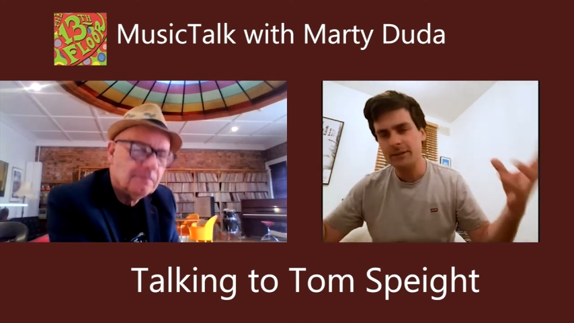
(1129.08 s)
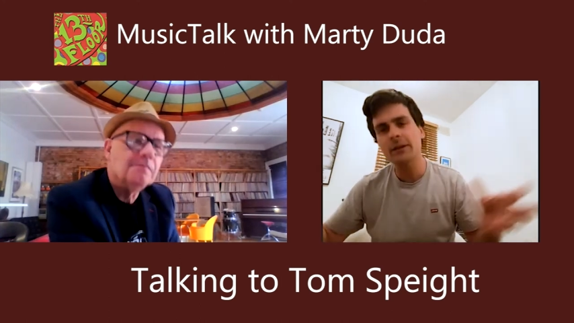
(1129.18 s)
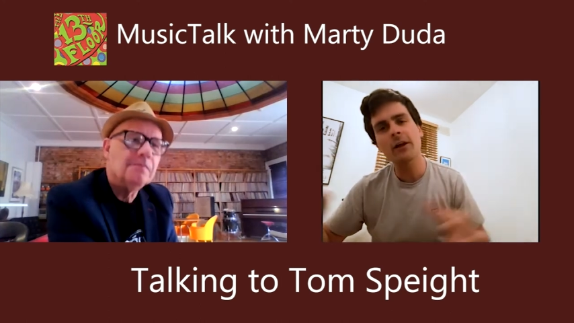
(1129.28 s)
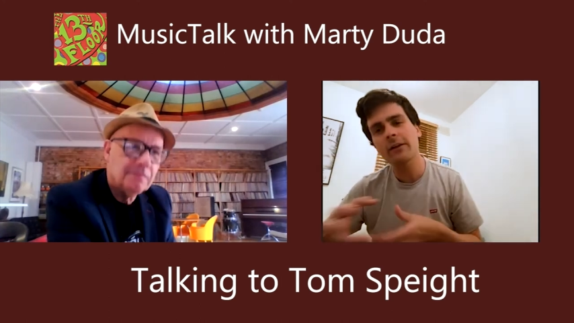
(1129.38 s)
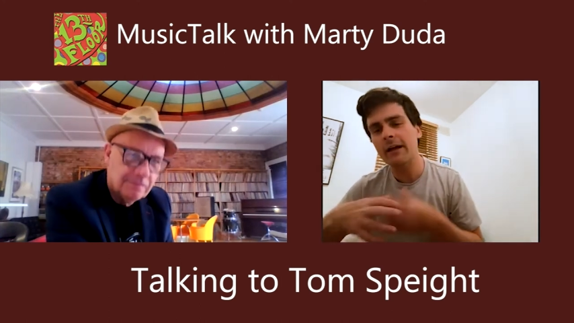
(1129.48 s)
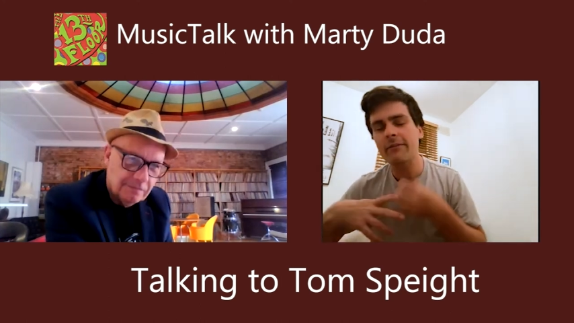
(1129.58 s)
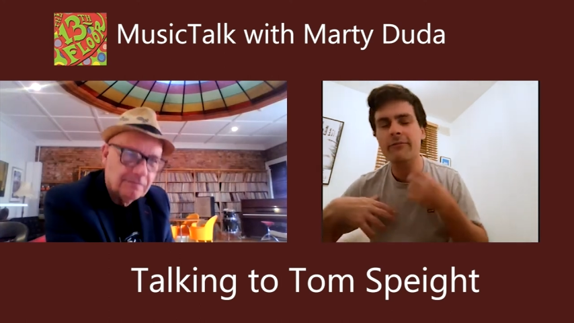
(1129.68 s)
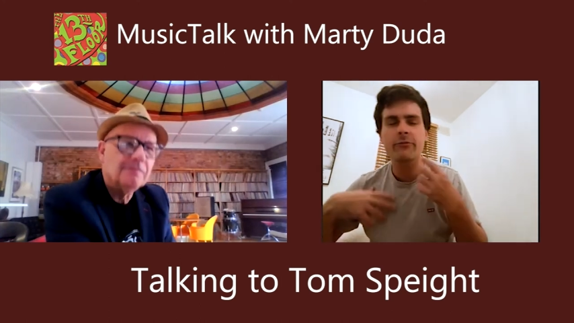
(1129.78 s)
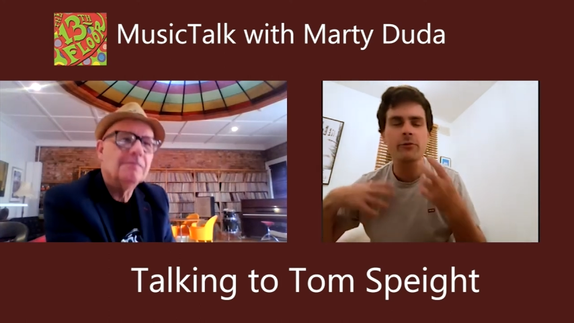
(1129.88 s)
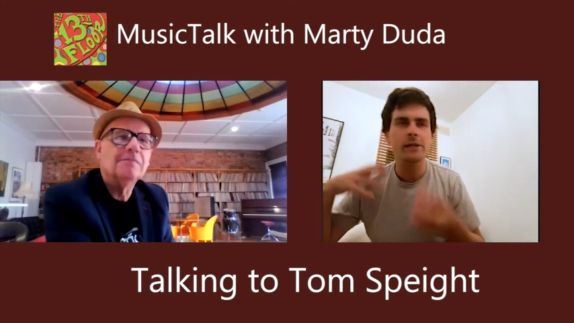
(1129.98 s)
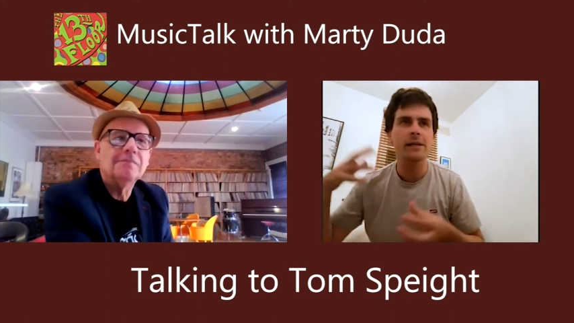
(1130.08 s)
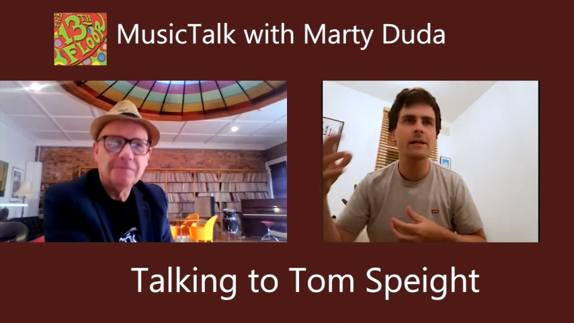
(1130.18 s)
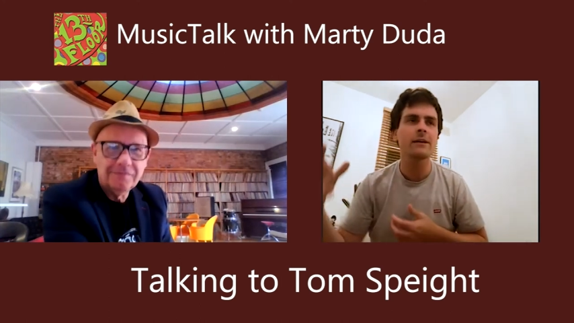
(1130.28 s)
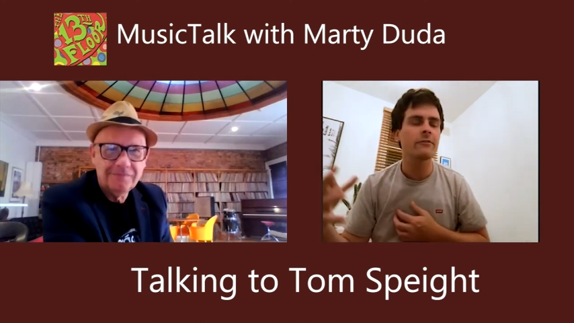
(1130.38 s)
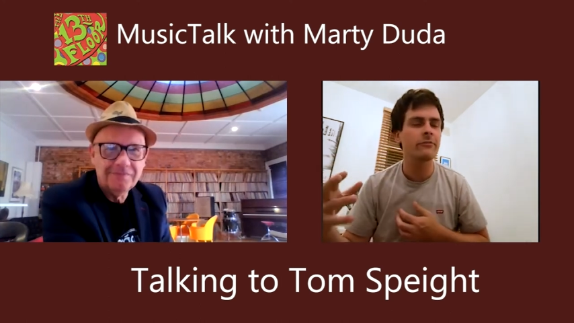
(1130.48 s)
Speaker 1: and it gets you know that
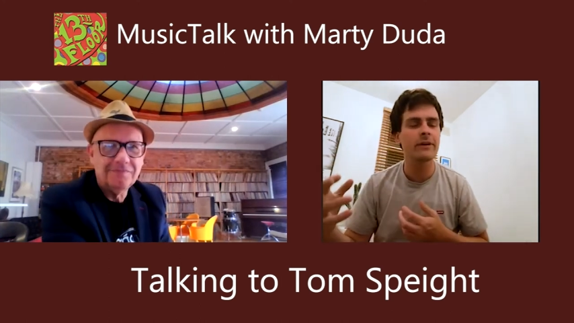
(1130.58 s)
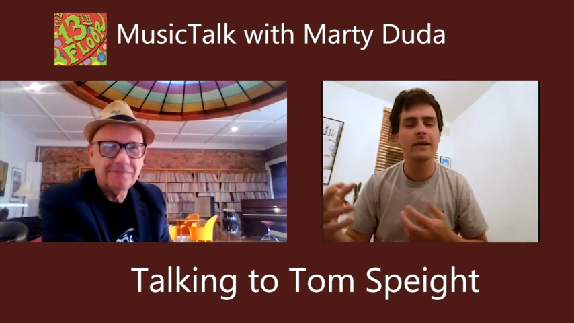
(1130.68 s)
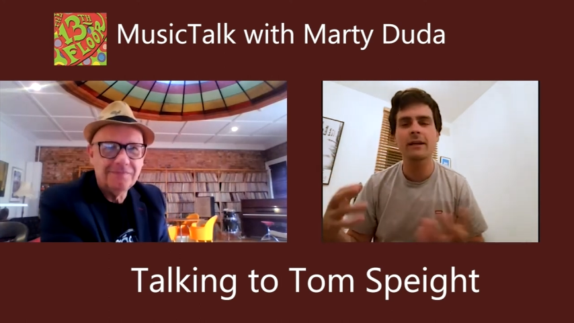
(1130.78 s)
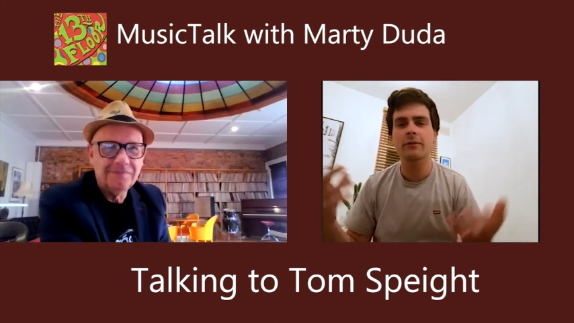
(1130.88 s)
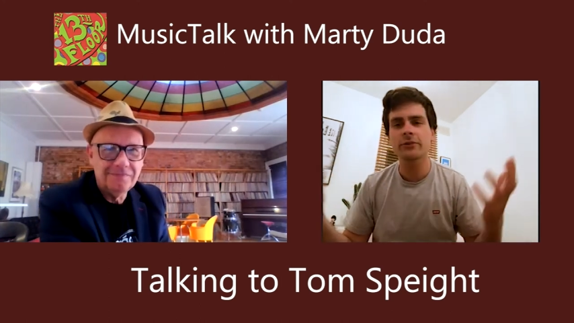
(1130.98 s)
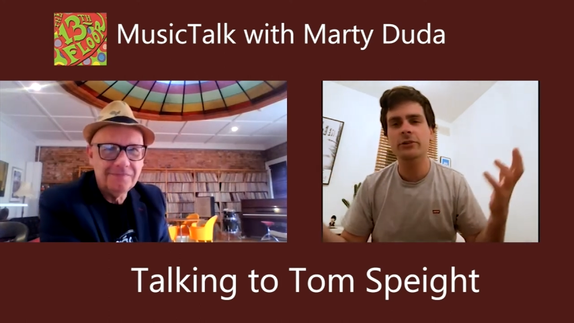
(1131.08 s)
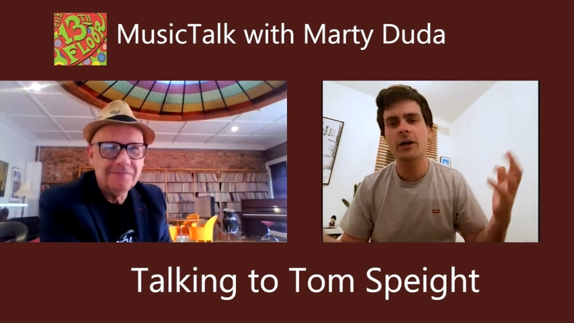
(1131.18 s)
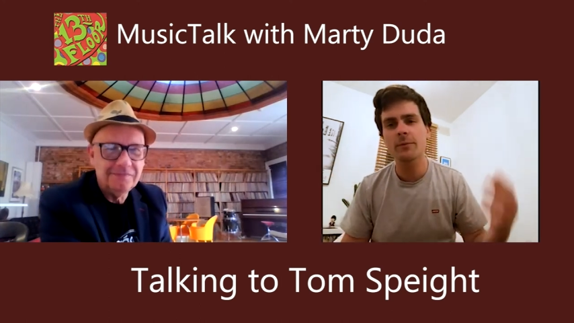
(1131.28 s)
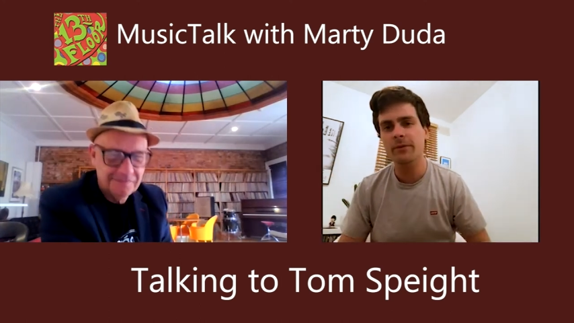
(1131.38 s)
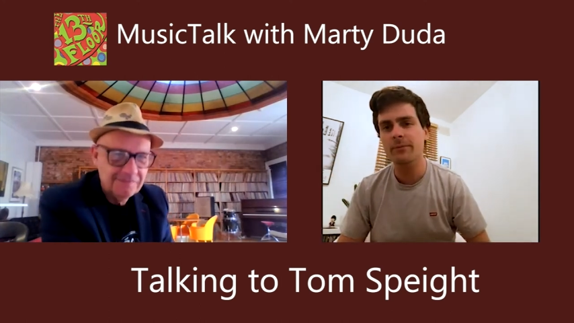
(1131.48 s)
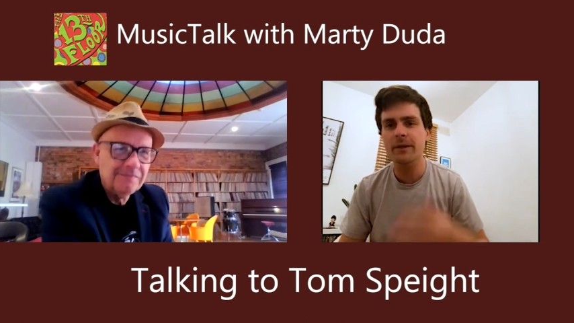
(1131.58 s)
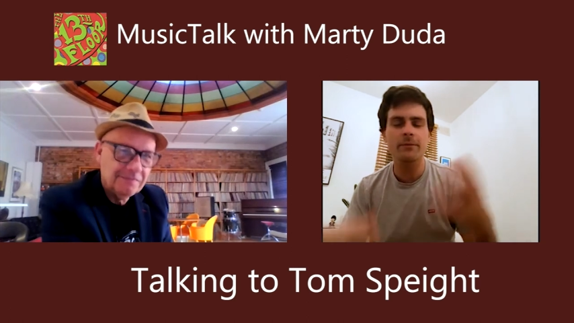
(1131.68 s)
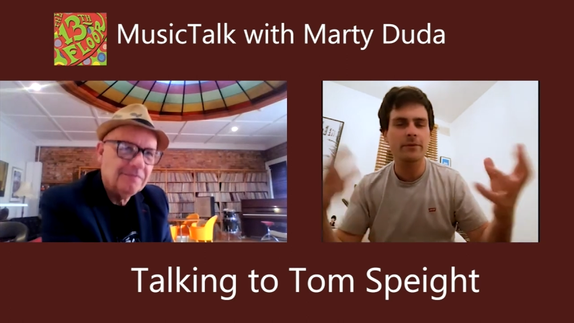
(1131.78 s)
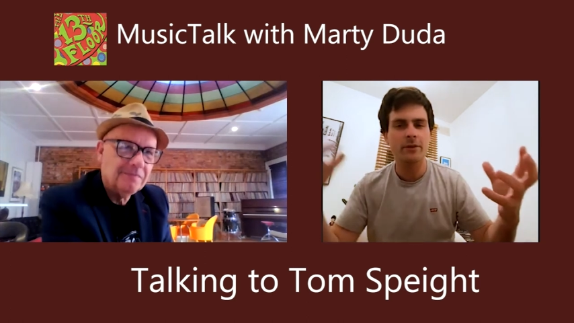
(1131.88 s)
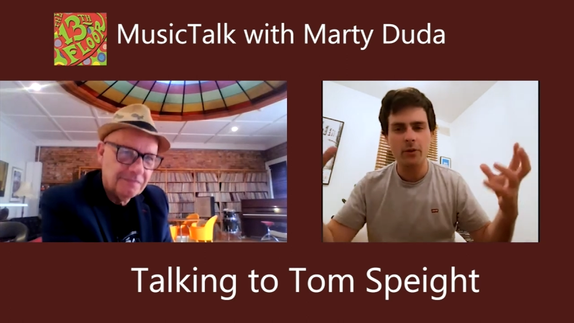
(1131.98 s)
freeing feeling of shine with
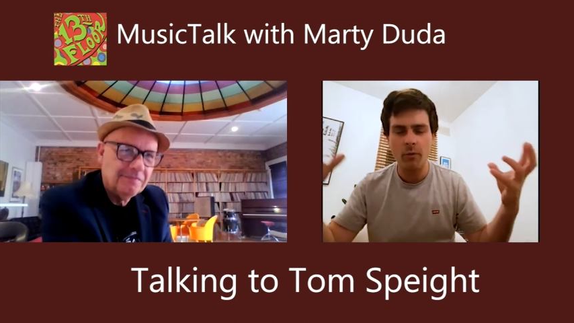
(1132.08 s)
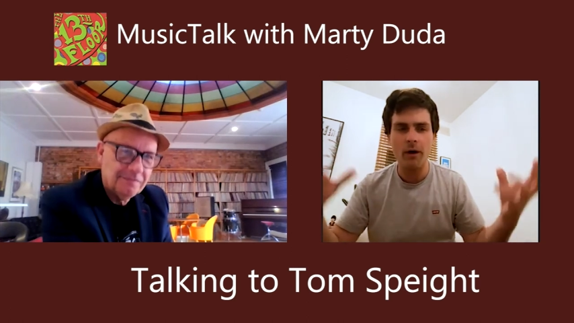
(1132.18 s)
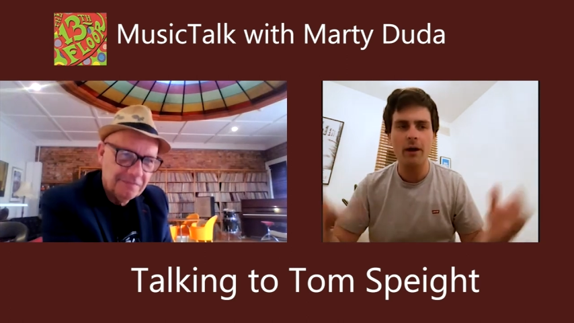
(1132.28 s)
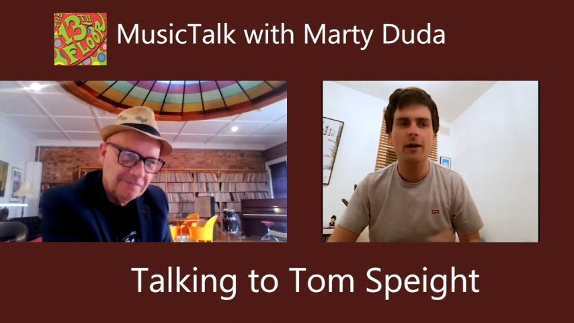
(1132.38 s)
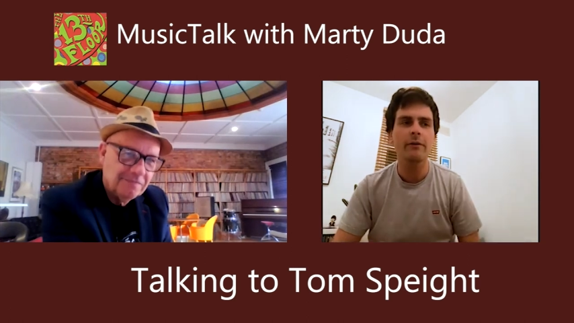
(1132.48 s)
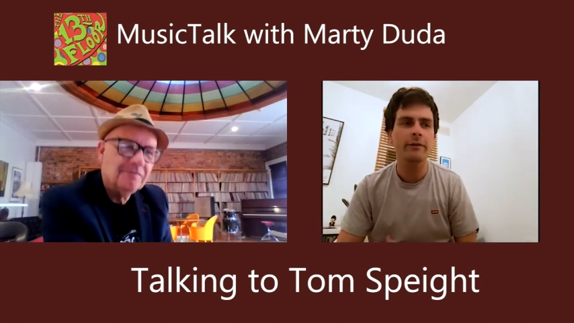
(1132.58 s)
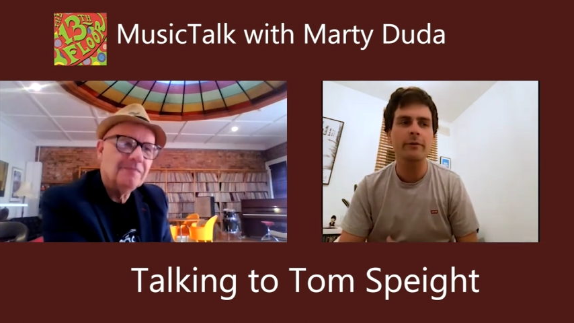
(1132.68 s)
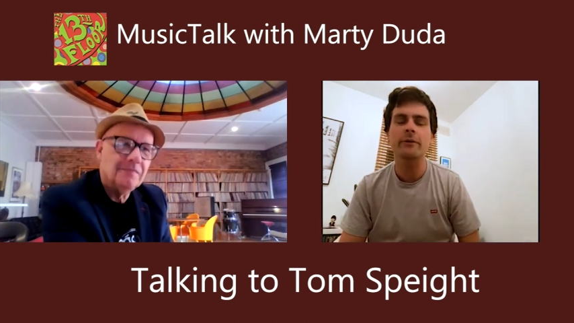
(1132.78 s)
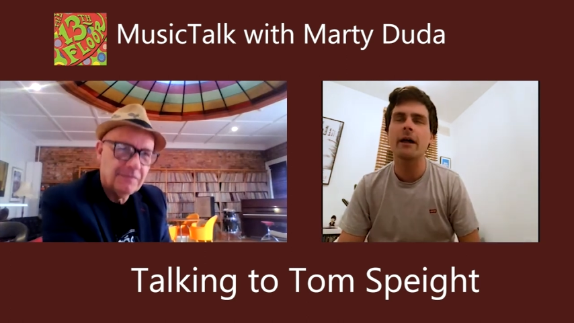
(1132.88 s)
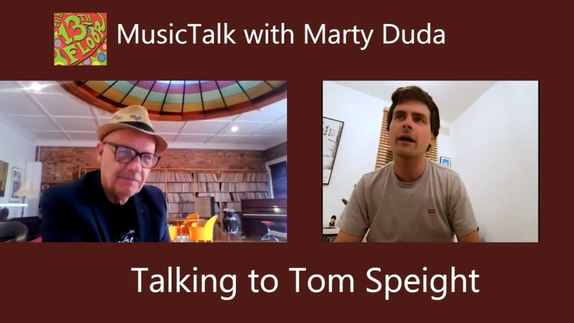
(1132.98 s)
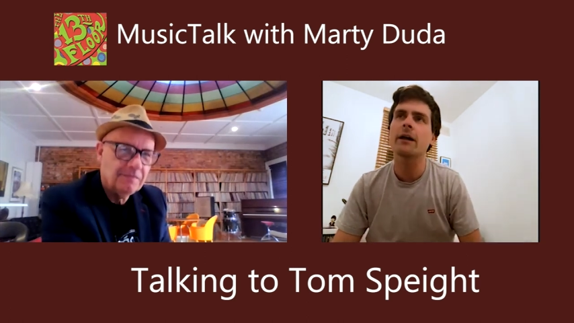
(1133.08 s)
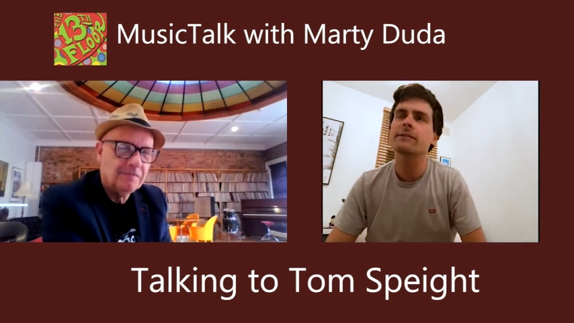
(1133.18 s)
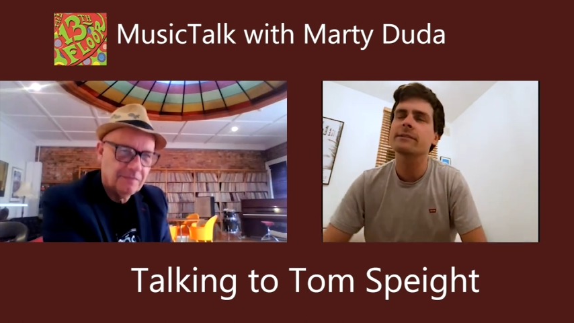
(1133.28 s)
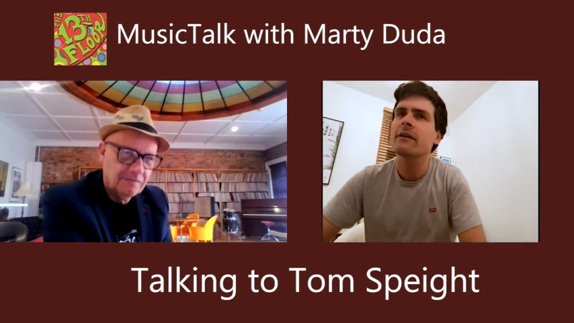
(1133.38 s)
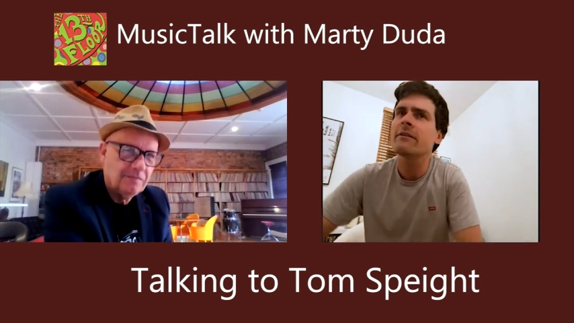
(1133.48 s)
me with the choir and all that kind of
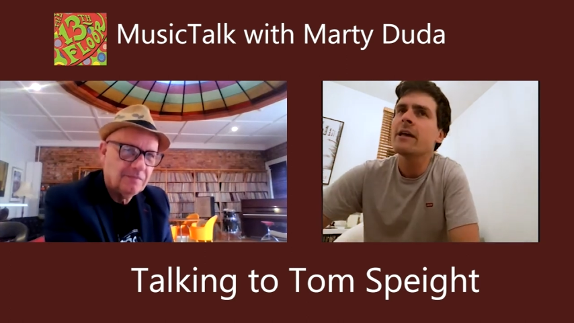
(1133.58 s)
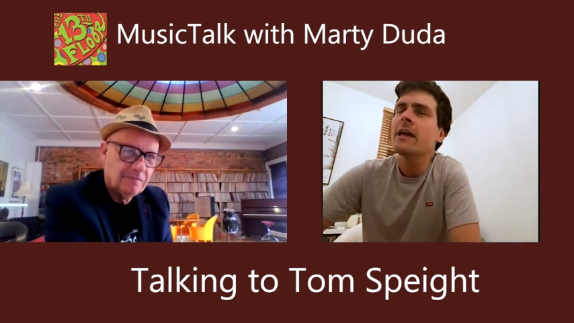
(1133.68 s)
stuff